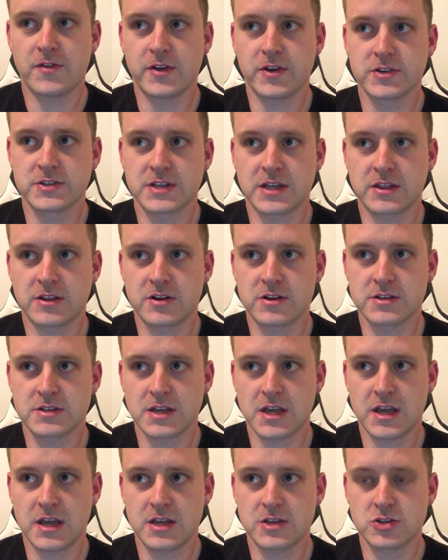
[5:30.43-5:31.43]
feels like there is
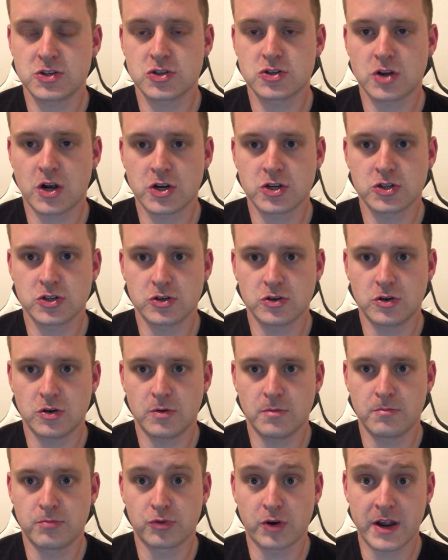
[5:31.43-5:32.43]
a
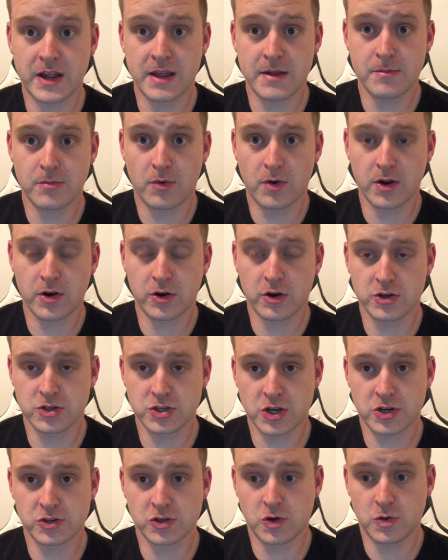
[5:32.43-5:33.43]
structural breaking point or a
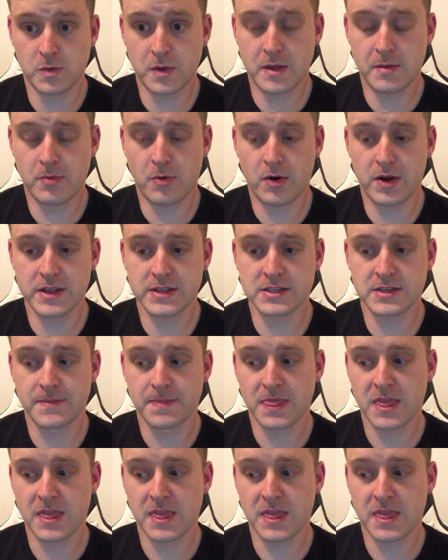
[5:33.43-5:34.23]
structural weak point